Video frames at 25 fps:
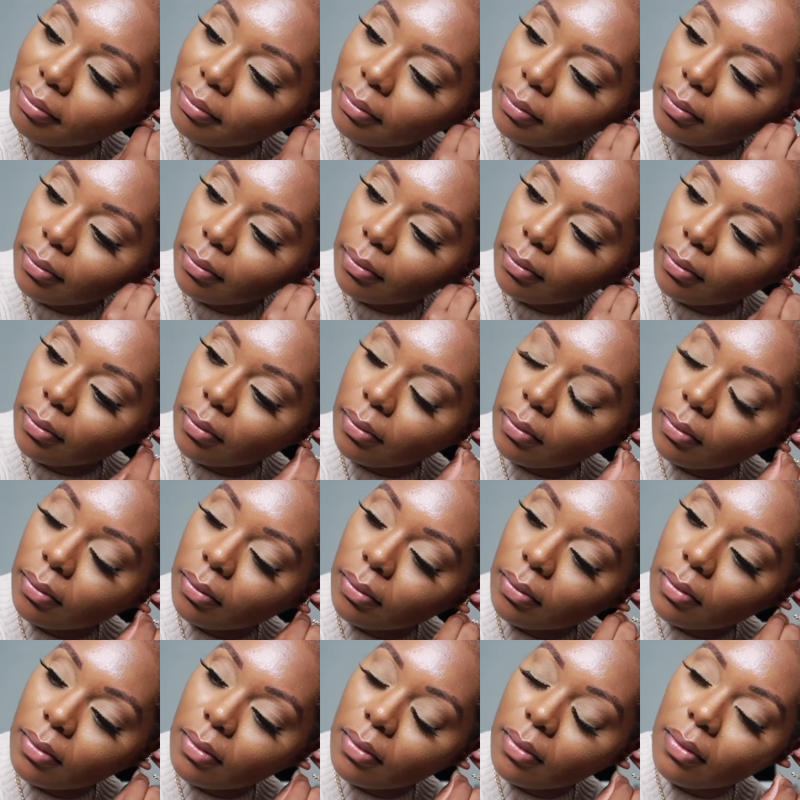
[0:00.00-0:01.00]

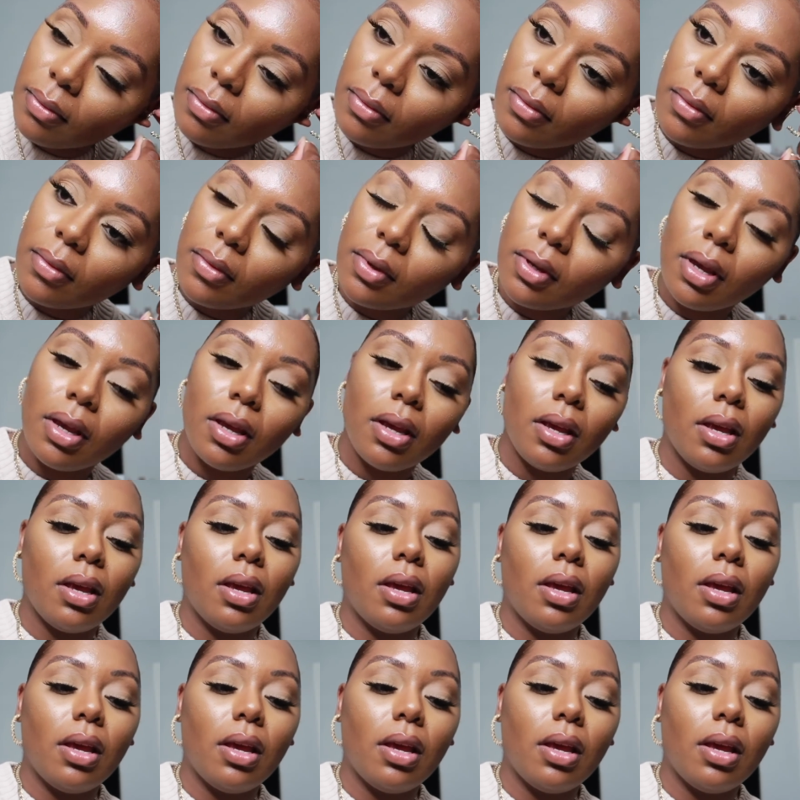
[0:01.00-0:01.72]
[no speech]